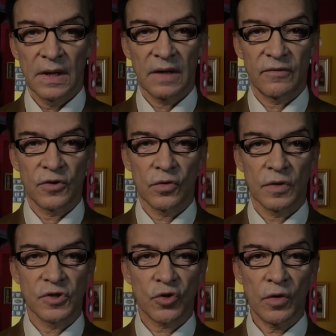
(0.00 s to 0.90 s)
If you
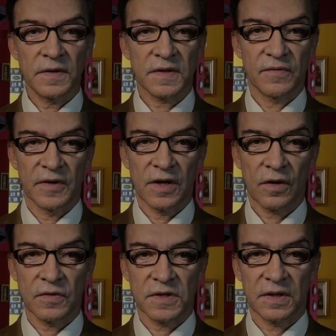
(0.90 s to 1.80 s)
enjoyed this video,
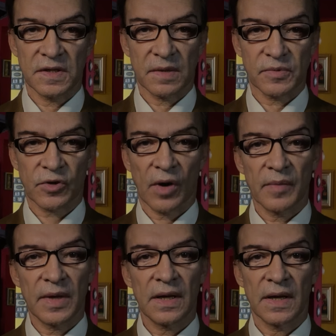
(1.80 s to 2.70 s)
consider
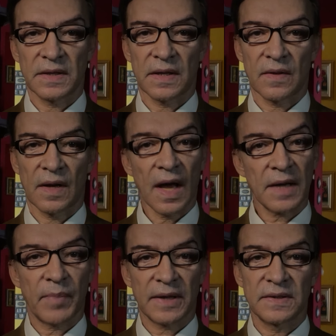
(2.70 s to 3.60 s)
subscribing, hitting the
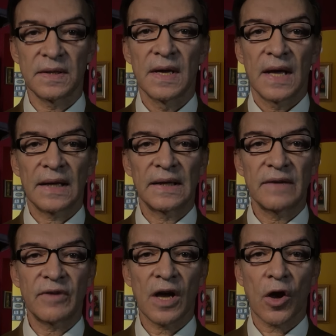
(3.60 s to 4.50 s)
like button, and
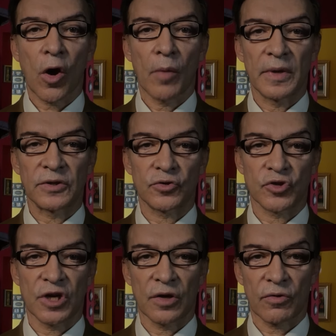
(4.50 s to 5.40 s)
leaving a comment to
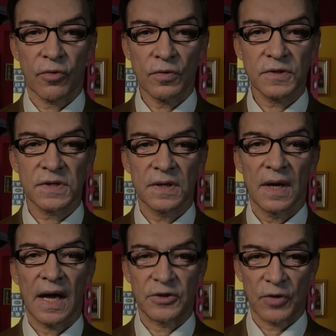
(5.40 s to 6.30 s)
share your thoughts
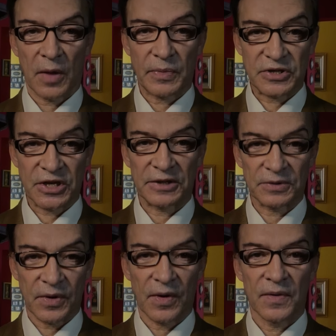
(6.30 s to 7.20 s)
and to help the channel
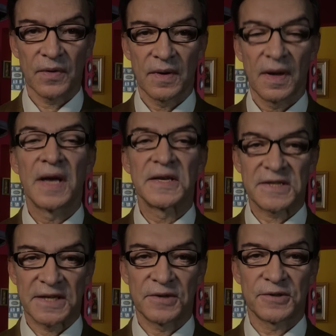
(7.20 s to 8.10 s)
grow.
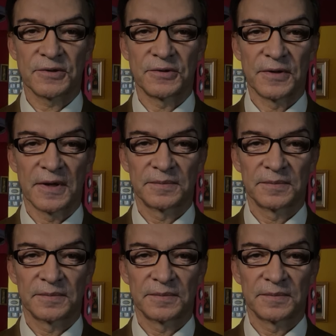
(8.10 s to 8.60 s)
See you soon.